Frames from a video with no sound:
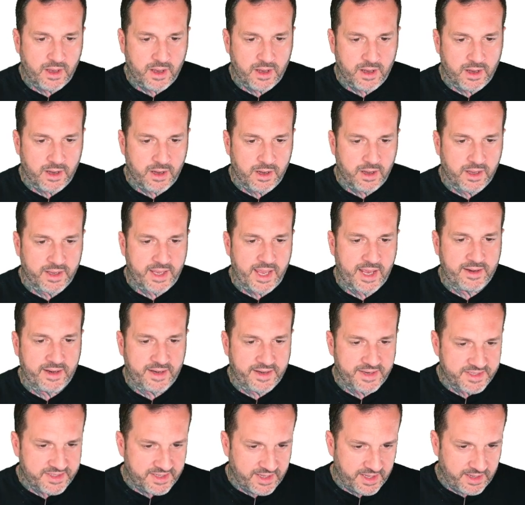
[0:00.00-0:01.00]
Uh, again,
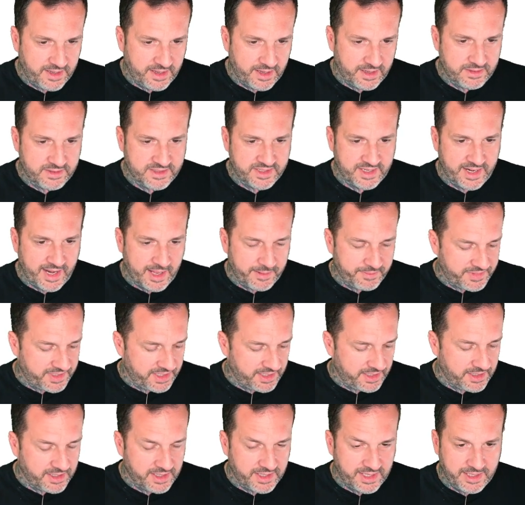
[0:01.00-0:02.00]
it is, a, it is an
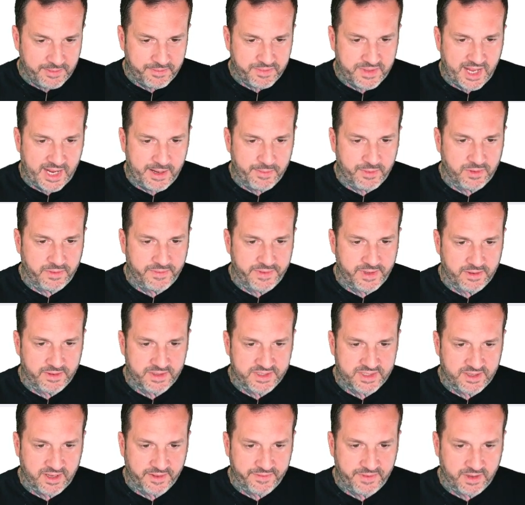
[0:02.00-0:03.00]
empty heap table. There
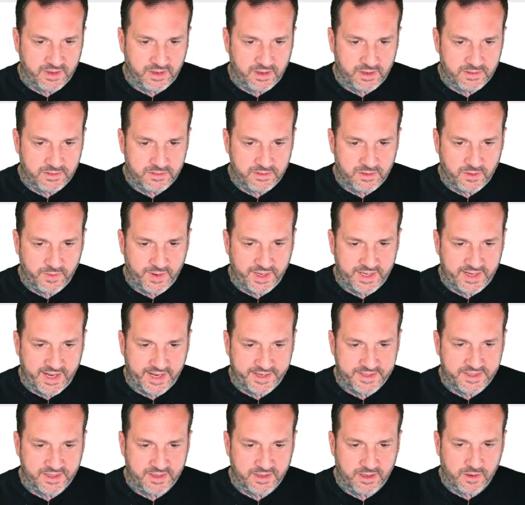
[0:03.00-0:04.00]
is nothing, no
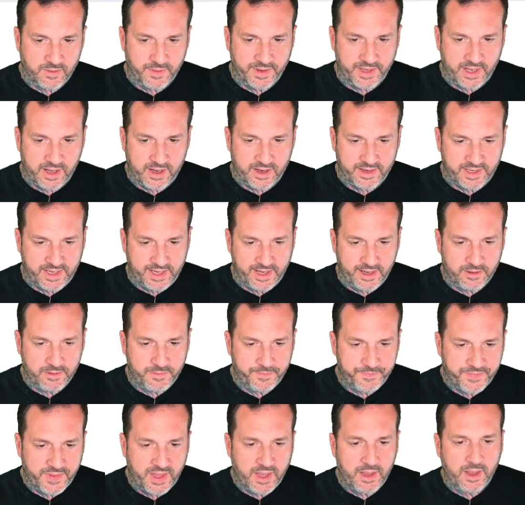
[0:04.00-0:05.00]
indexing going on here.